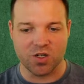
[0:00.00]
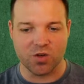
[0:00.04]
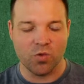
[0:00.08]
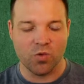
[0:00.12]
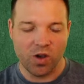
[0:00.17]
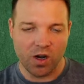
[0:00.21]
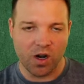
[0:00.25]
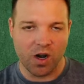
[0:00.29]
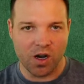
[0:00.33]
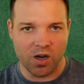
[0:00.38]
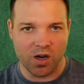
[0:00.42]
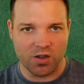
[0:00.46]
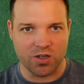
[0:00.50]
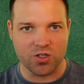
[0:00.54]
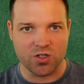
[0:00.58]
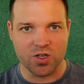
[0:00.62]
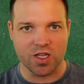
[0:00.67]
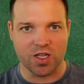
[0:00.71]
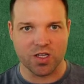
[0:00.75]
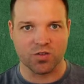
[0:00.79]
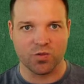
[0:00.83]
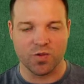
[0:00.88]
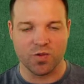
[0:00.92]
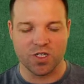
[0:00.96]
What are the
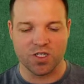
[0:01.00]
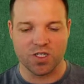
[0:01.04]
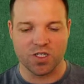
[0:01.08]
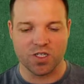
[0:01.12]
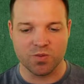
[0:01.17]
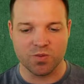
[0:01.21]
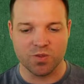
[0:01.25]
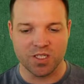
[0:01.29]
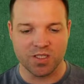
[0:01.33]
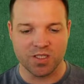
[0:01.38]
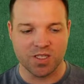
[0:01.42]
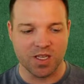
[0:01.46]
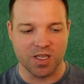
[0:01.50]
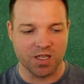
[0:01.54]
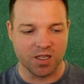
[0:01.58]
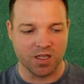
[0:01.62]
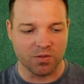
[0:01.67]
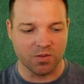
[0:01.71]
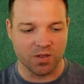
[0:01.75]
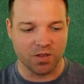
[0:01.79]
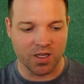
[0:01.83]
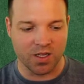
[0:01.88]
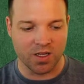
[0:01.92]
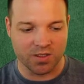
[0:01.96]
transformations being
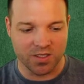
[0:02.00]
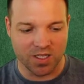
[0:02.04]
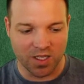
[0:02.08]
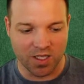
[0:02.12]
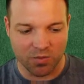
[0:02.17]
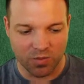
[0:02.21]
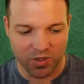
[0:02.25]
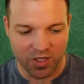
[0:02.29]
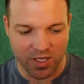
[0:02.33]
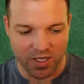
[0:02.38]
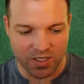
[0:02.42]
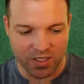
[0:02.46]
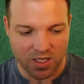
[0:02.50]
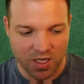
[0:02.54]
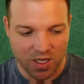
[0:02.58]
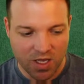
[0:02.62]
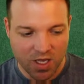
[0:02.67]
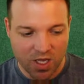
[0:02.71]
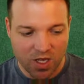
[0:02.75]
taken place?